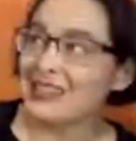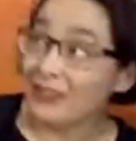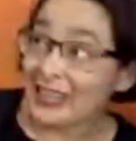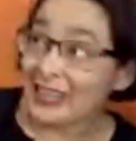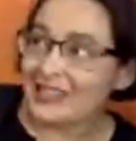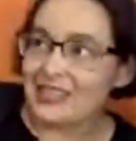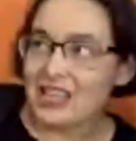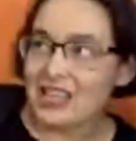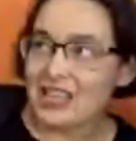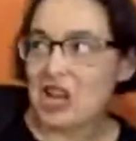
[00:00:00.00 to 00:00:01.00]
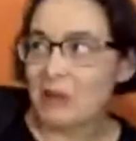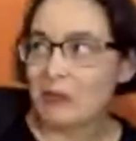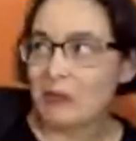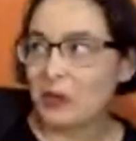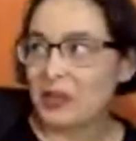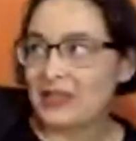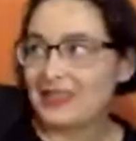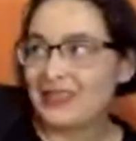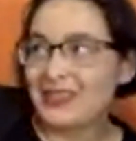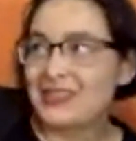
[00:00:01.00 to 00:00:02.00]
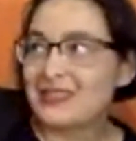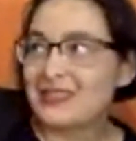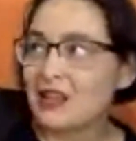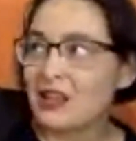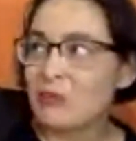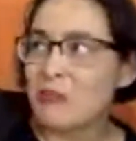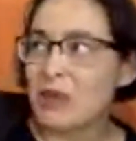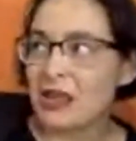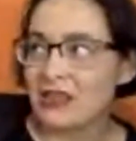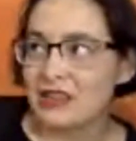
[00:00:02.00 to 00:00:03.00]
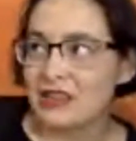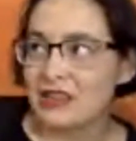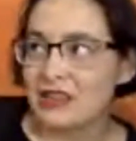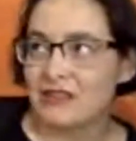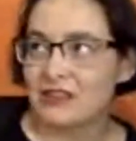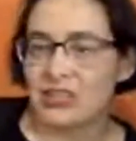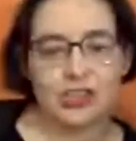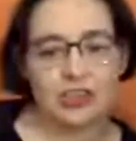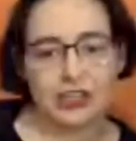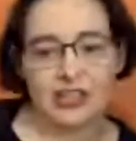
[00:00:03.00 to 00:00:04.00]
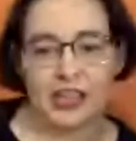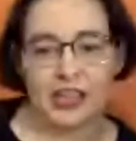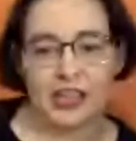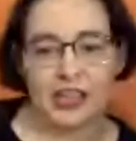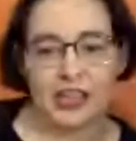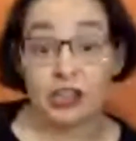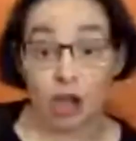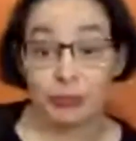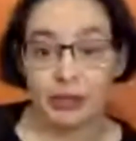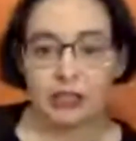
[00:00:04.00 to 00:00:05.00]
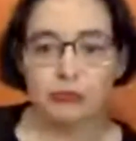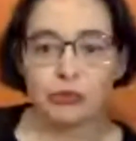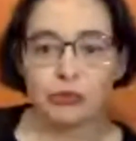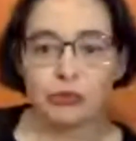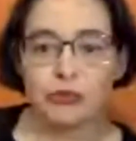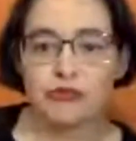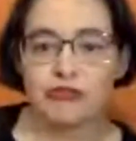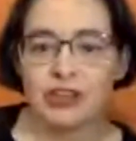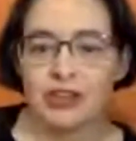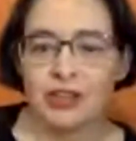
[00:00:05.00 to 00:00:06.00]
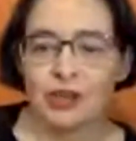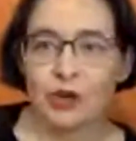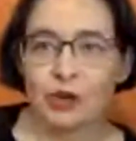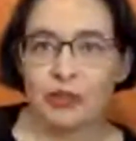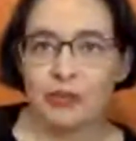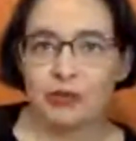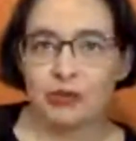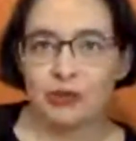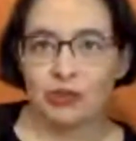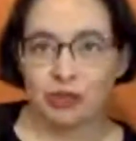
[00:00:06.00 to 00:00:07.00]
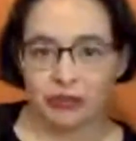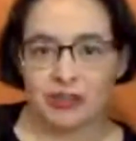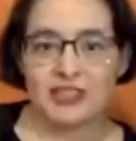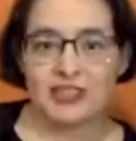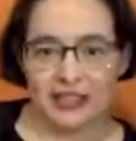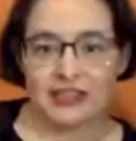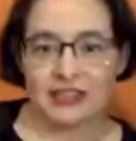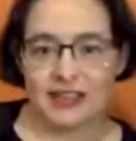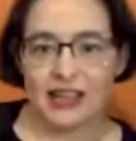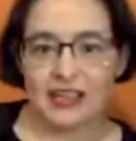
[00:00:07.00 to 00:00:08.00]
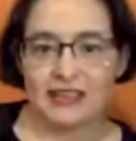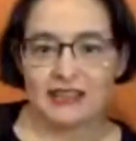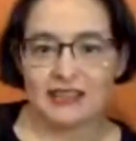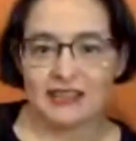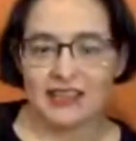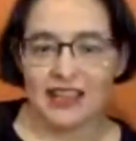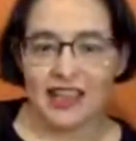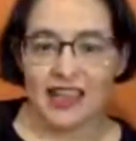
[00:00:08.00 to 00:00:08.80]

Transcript: I think the funniest thing that happened was there's a method of t-shirt design called copy improve, where people look for selling designs